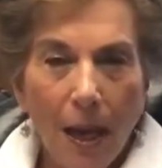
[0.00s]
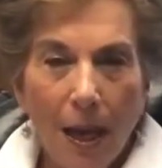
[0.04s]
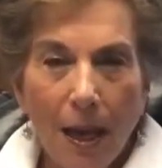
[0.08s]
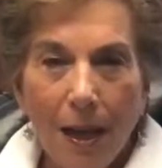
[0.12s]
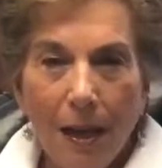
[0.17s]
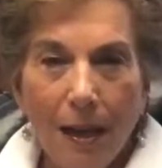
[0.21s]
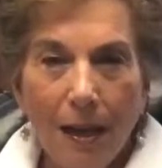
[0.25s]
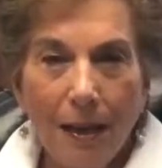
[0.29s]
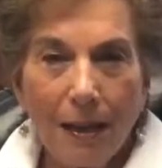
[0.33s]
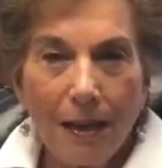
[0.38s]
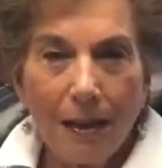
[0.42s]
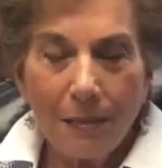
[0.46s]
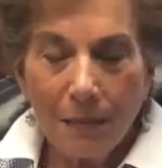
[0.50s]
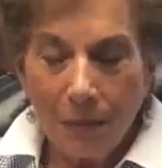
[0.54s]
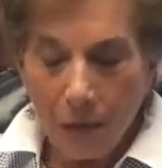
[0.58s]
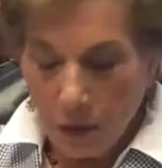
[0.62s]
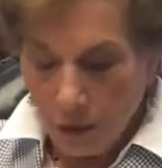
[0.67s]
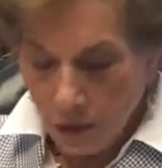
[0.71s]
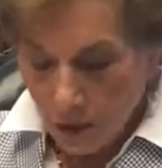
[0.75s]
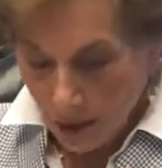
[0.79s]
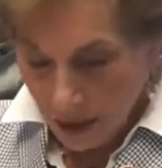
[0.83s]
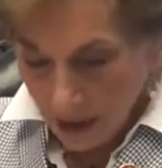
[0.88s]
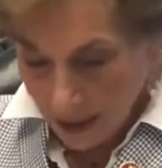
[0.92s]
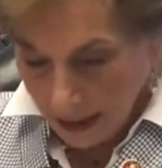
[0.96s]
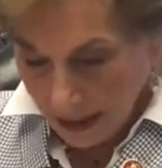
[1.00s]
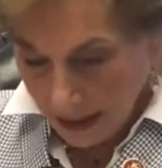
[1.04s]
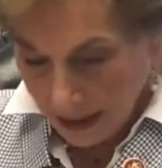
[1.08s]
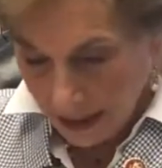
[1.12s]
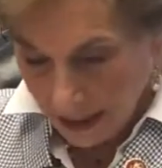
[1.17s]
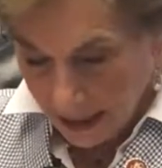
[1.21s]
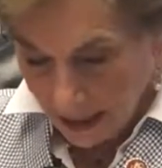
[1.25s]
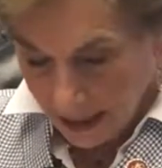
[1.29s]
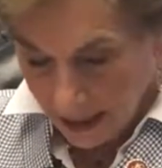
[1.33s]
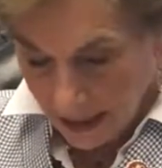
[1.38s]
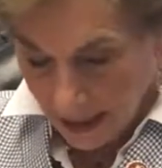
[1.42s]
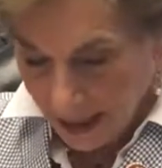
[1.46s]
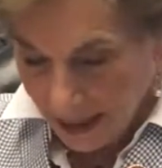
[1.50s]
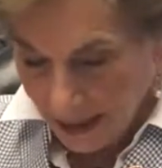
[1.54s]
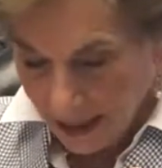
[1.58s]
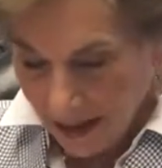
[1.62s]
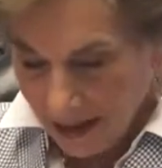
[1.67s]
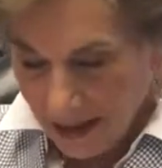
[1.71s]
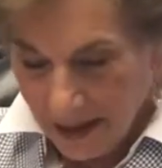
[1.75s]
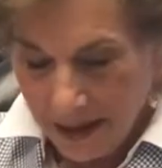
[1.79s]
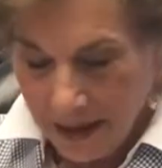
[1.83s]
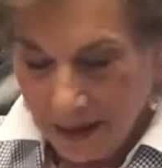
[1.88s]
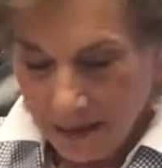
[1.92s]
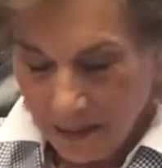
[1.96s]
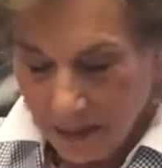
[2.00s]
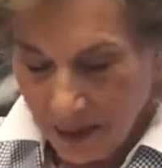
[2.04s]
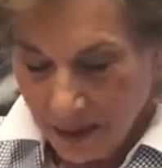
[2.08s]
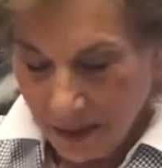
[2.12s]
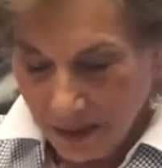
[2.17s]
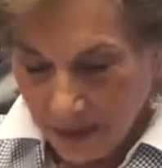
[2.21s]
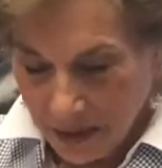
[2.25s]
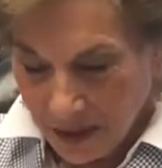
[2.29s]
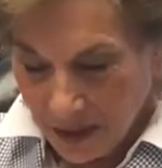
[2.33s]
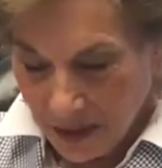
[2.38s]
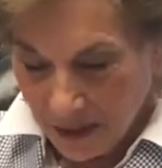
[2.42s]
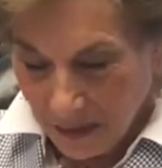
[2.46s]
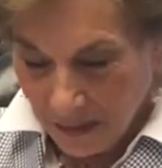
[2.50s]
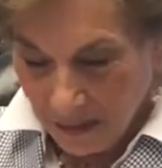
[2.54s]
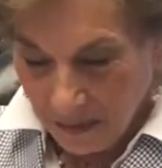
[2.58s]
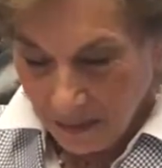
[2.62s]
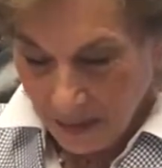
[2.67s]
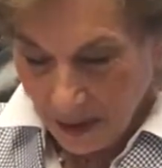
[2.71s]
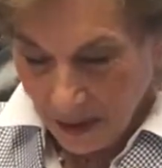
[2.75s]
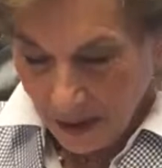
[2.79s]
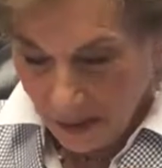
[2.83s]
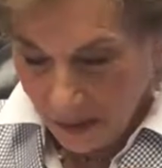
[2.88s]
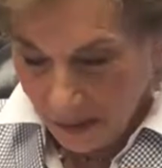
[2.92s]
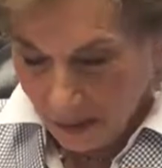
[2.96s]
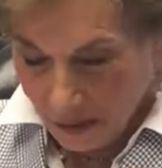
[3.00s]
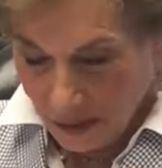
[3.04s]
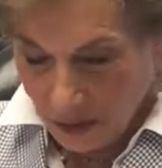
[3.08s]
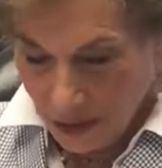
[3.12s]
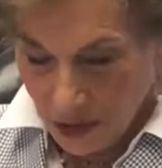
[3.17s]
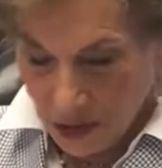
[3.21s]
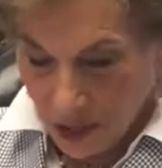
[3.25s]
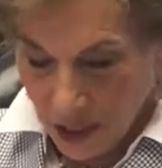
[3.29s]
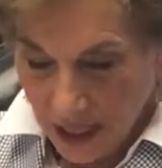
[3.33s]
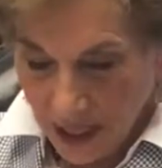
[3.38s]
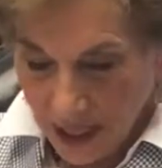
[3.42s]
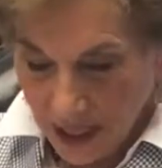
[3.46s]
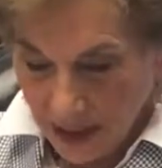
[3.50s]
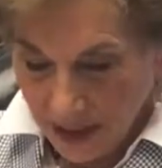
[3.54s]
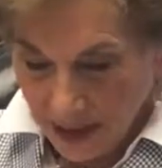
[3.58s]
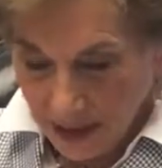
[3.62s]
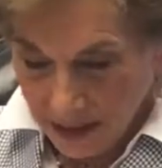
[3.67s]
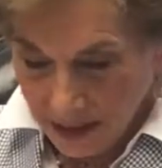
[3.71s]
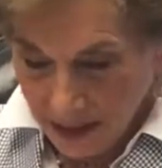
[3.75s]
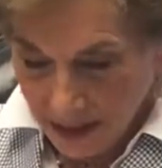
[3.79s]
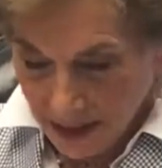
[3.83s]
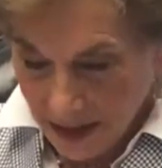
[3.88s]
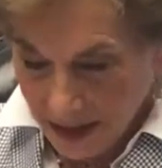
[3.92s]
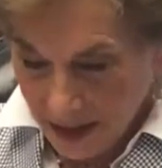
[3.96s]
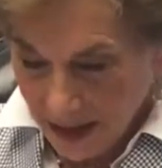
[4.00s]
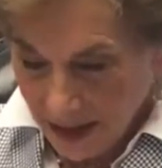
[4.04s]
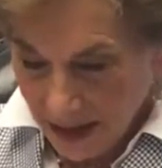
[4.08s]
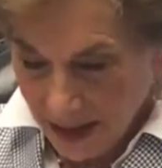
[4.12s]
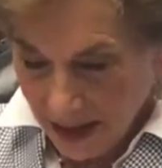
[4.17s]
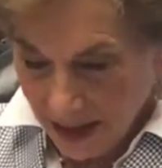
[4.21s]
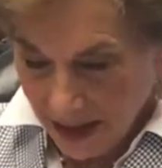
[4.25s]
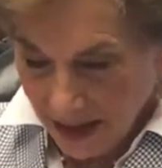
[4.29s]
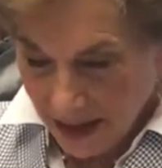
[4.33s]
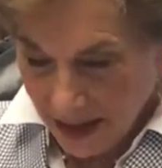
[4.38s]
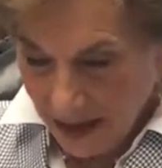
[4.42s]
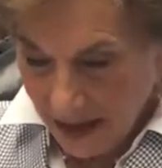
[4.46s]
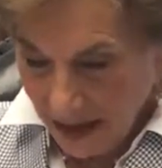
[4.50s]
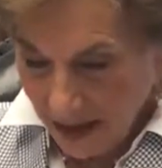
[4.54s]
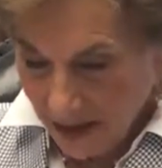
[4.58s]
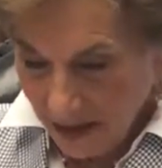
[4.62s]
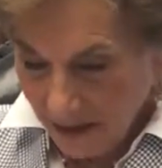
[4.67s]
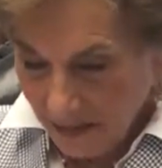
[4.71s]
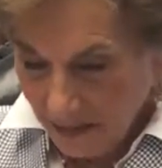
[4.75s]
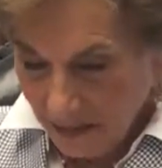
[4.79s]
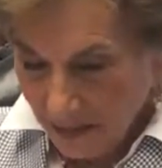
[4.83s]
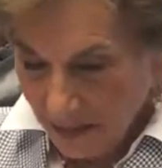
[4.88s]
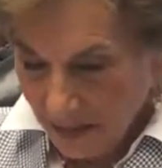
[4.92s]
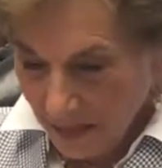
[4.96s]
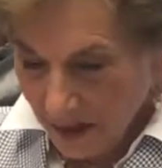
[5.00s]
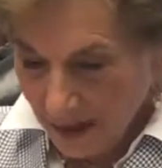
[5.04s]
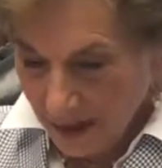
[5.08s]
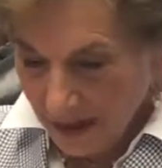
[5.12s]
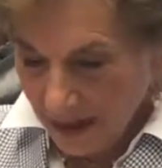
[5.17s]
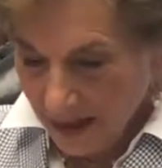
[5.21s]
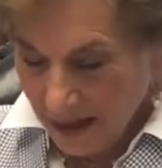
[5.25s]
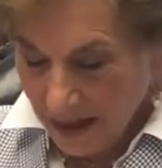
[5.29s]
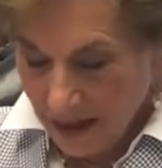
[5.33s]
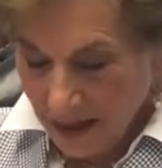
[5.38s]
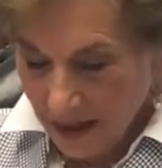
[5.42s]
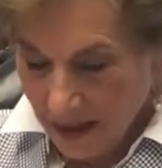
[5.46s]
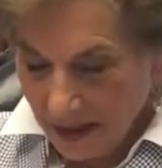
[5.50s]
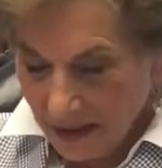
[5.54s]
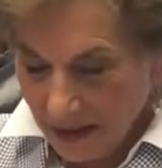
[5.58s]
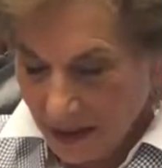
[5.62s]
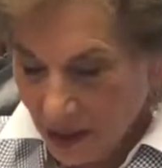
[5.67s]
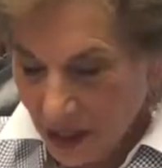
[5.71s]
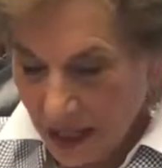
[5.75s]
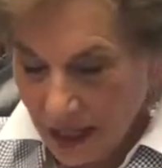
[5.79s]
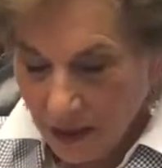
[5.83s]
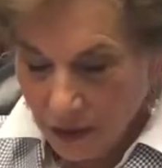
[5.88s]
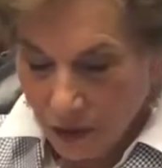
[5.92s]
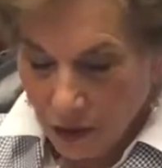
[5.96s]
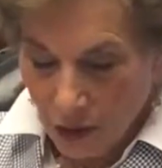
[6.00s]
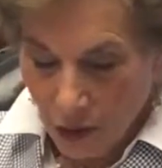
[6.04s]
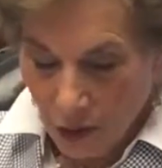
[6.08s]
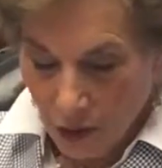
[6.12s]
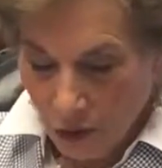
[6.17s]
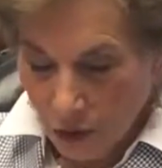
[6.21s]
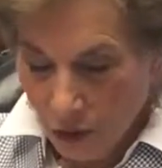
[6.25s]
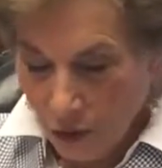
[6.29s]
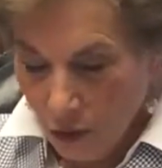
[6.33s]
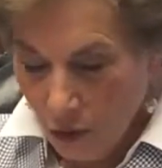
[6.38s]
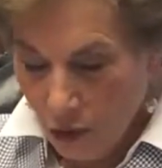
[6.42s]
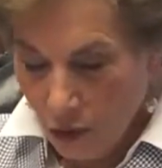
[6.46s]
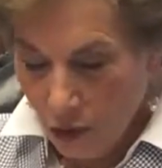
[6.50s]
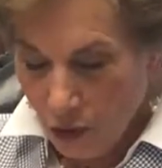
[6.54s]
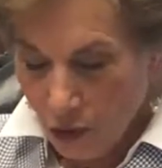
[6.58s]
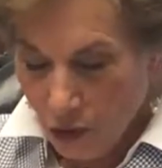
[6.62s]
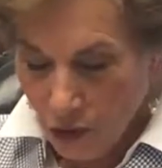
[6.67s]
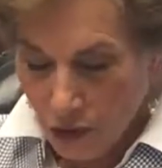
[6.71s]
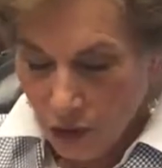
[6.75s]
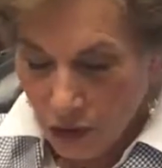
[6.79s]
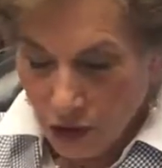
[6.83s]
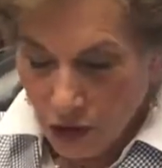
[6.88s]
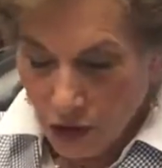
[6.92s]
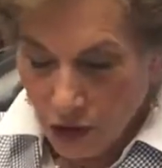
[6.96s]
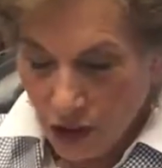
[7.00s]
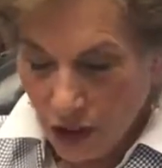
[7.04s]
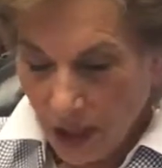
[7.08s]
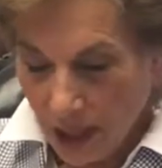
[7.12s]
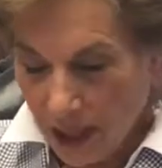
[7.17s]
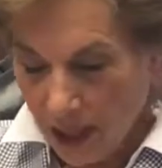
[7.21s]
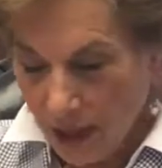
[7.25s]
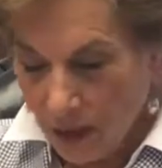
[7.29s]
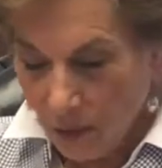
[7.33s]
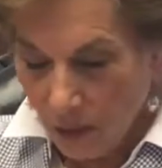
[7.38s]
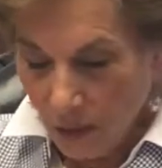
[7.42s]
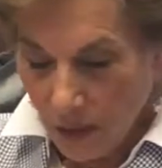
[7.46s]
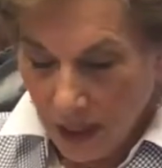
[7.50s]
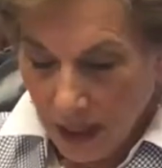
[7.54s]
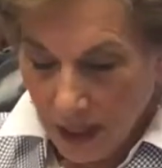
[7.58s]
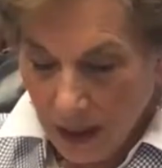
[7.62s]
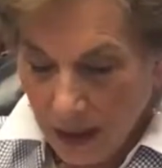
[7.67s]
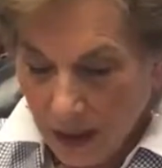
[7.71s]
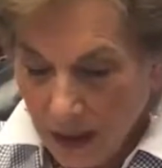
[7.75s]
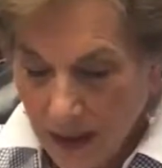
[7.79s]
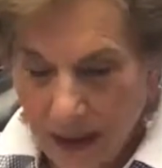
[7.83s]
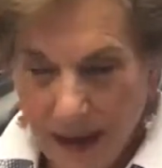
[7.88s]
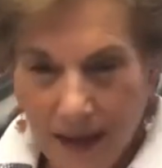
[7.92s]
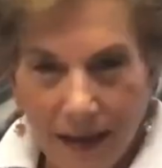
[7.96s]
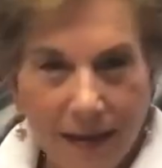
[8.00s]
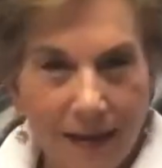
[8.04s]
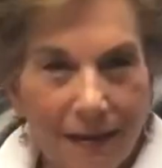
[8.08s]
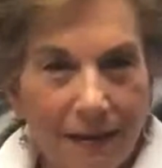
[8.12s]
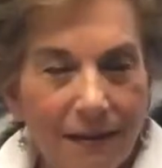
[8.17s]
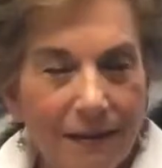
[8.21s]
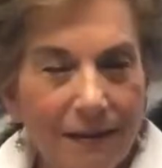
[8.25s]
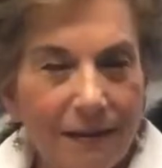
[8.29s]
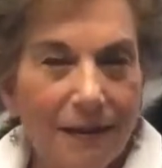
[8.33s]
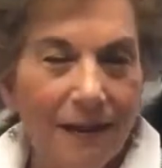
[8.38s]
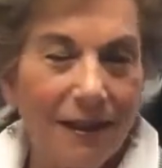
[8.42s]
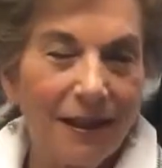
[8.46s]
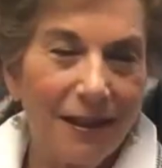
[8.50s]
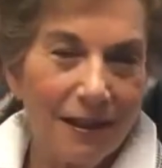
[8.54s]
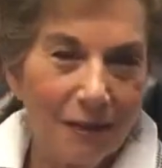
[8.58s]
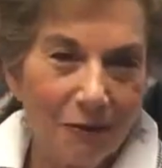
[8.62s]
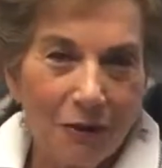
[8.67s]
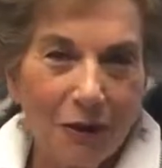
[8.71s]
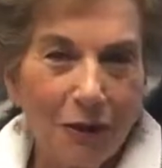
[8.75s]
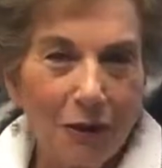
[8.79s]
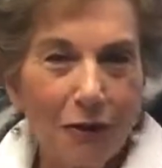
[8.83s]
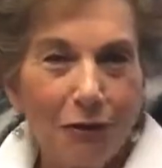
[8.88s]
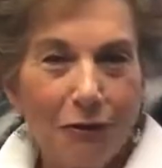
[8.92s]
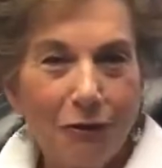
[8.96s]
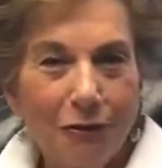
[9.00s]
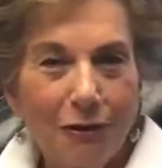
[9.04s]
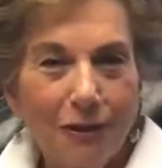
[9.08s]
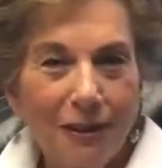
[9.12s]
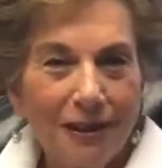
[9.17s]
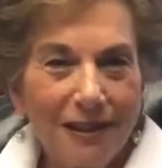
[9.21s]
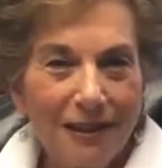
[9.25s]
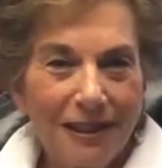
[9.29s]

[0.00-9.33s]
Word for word: um, or let's see, um, there were some others. Jan, Jan's own words, Jan Weekly. I don't know.